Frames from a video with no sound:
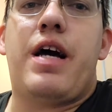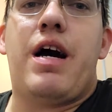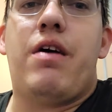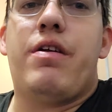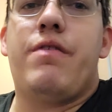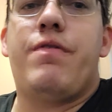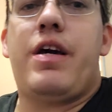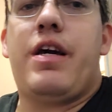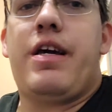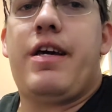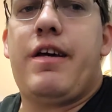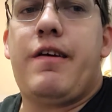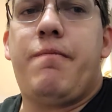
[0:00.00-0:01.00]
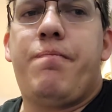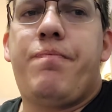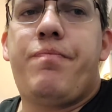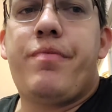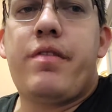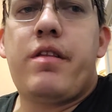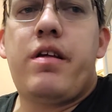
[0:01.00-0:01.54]
out of a
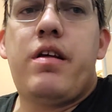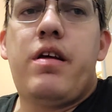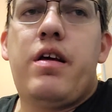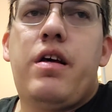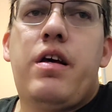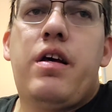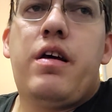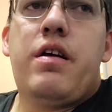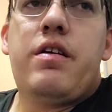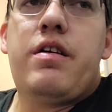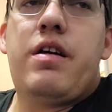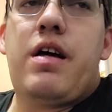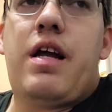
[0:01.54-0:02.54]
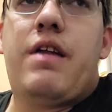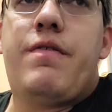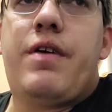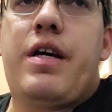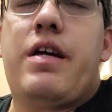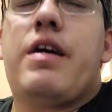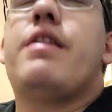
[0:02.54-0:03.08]

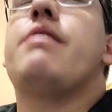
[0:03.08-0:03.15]
I